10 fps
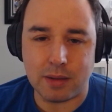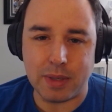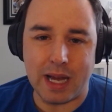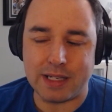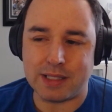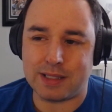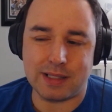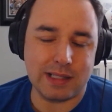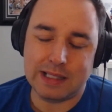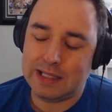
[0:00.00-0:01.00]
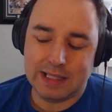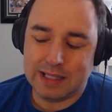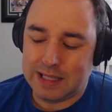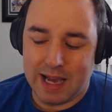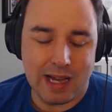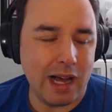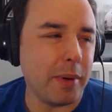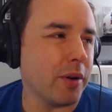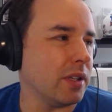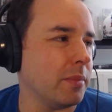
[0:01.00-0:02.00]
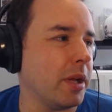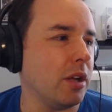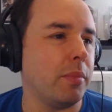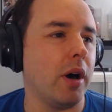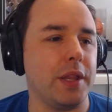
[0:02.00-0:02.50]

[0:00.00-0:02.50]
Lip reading: I mean, I'm out on LaMelo Ball.